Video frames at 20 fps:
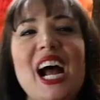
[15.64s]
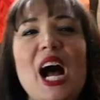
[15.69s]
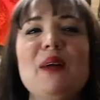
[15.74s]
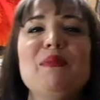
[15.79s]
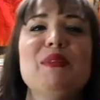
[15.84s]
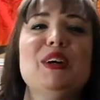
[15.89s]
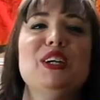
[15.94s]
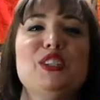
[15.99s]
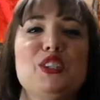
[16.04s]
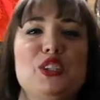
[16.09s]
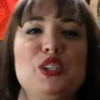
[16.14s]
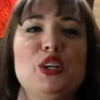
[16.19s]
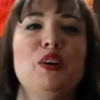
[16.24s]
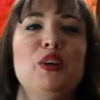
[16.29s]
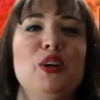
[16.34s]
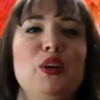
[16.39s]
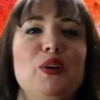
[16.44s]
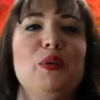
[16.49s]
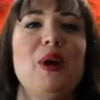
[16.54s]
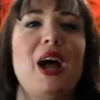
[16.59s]
I'm going to show
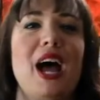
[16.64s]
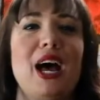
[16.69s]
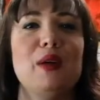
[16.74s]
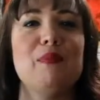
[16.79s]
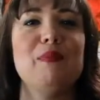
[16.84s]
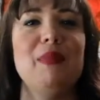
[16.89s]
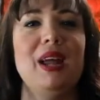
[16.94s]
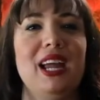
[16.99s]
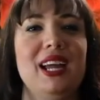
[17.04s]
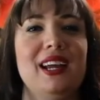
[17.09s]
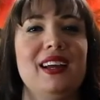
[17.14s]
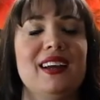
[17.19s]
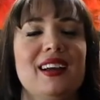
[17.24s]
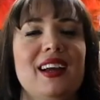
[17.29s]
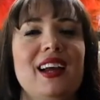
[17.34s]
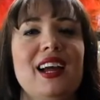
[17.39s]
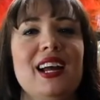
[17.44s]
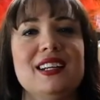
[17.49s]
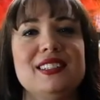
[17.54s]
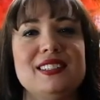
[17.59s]
you how to make
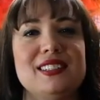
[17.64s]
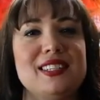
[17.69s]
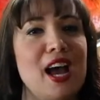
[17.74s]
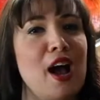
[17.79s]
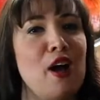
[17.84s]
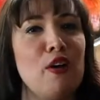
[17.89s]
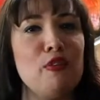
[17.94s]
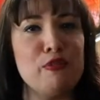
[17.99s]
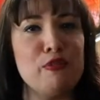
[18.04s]
Del